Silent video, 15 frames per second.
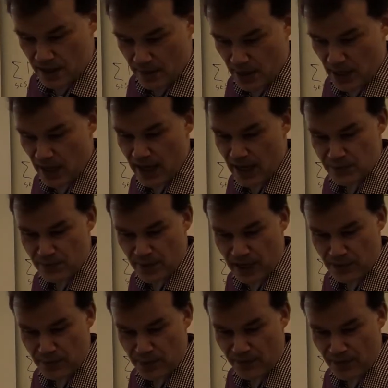Similar
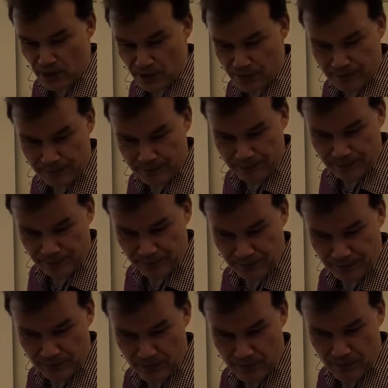as before.
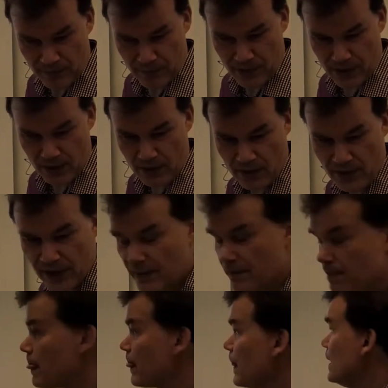Okay.